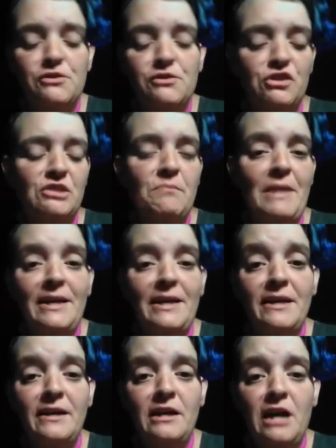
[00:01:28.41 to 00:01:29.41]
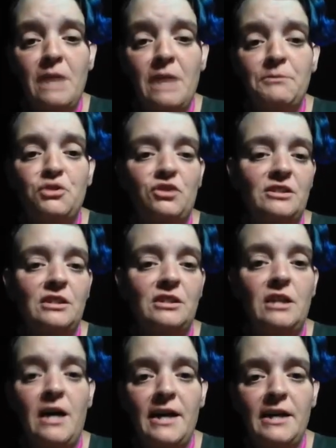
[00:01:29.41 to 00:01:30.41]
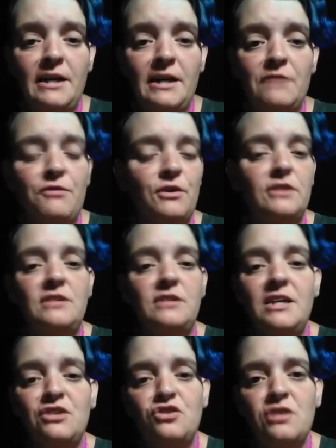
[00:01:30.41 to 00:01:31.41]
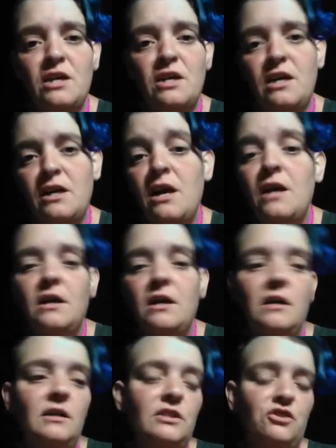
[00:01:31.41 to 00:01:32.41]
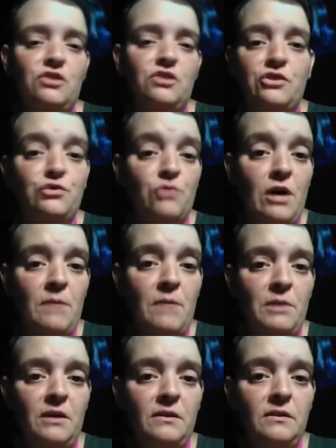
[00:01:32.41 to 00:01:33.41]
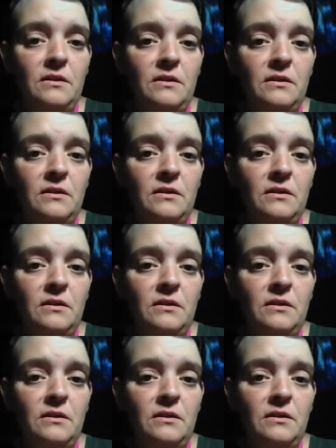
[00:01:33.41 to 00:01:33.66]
you're just making it up, you're just lying for attention, it's just drama.